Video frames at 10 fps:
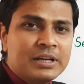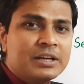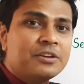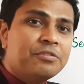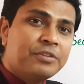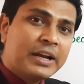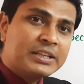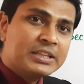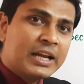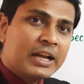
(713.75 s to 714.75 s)

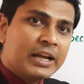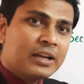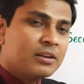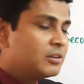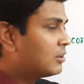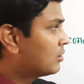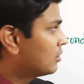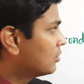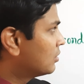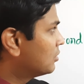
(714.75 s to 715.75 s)
refracted angle
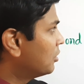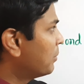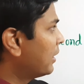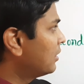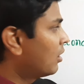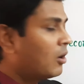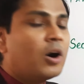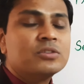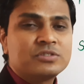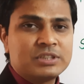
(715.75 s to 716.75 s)
remain
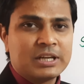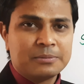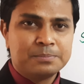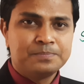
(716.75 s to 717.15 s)
constant.